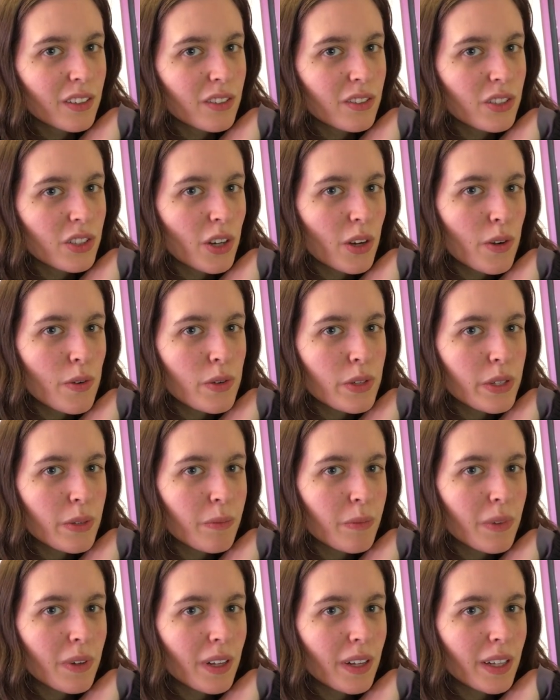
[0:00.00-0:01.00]

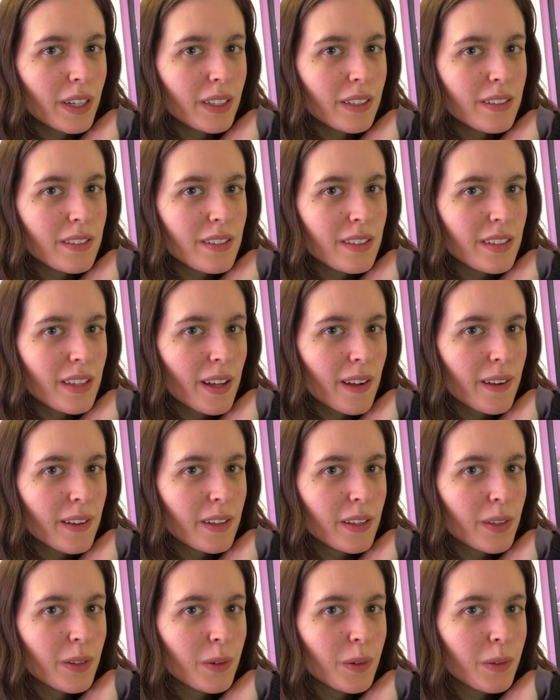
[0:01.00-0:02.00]
Chosen ones that are
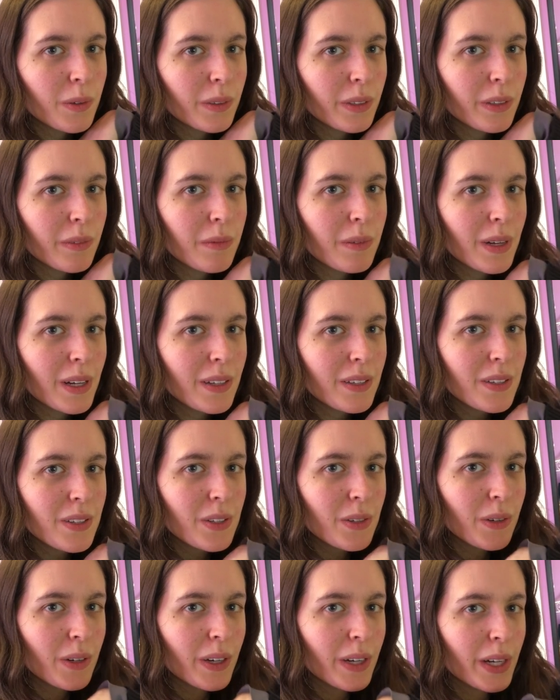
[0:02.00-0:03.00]
the only
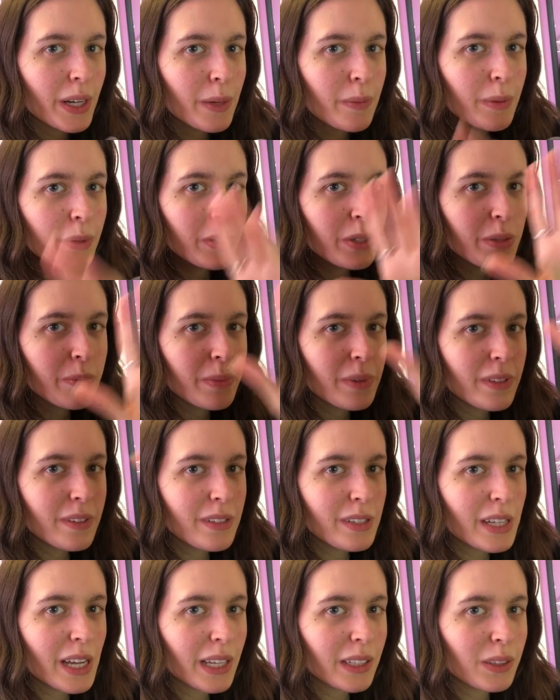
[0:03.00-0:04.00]
ones who are able to
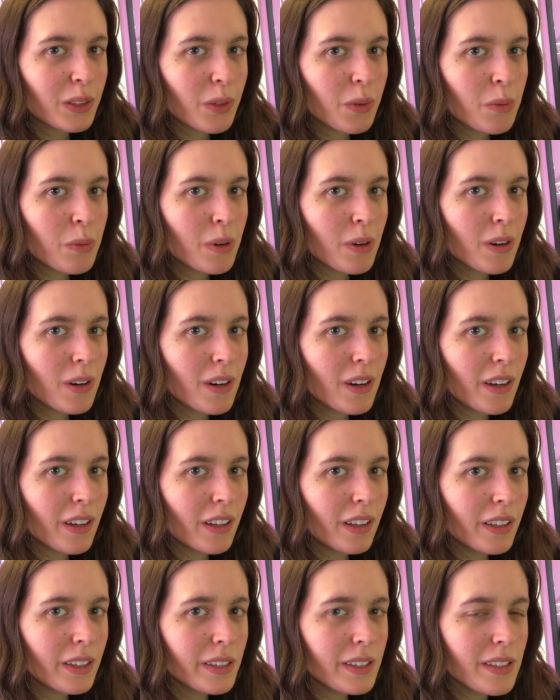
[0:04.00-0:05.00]
protect the
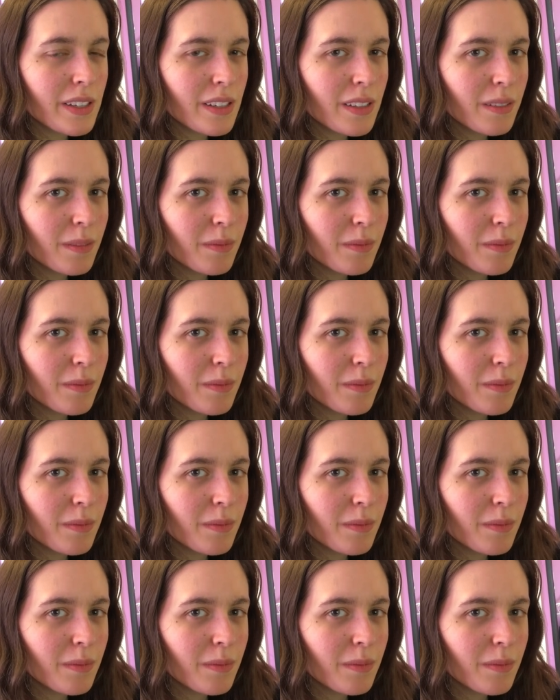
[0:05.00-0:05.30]
world